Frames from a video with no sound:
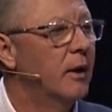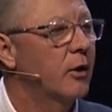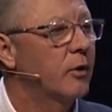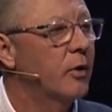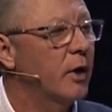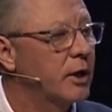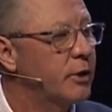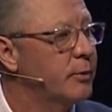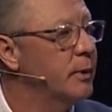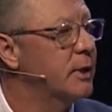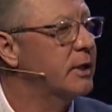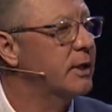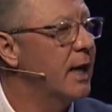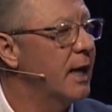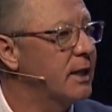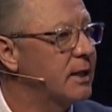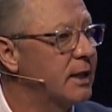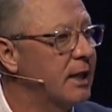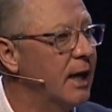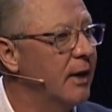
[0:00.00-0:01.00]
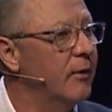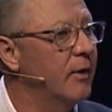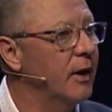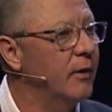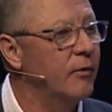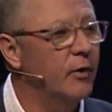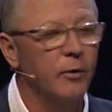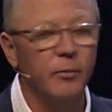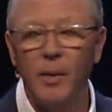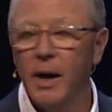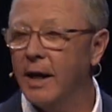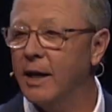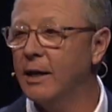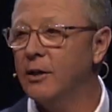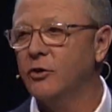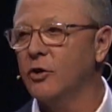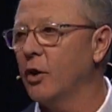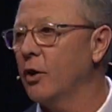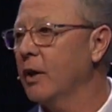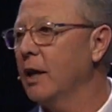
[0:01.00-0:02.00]
Christmas, Thanksgiving, if you're
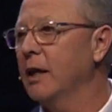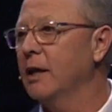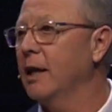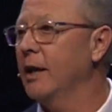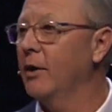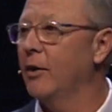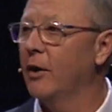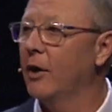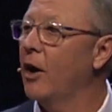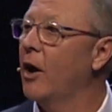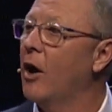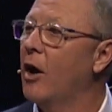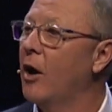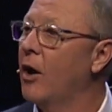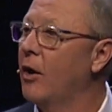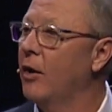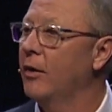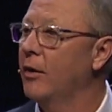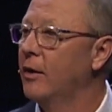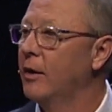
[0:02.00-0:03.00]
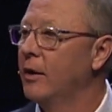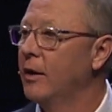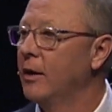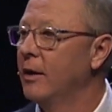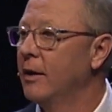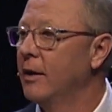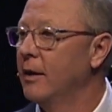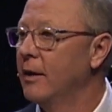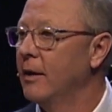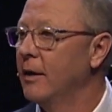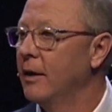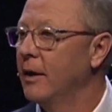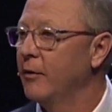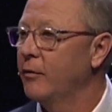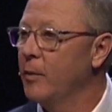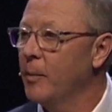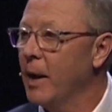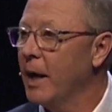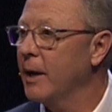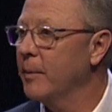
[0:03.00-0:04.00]
making turkey dinner at all,
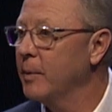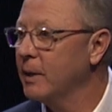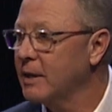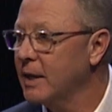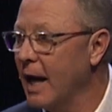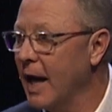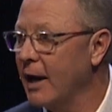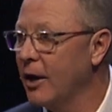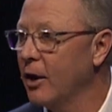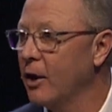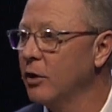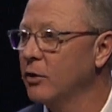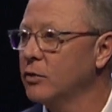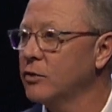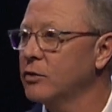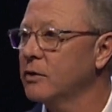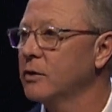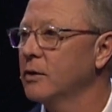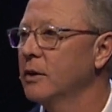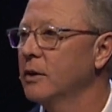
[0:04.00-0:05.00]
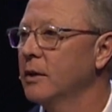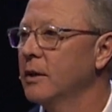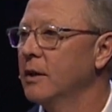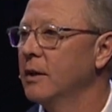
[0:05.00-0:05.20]
if you're making potatoes,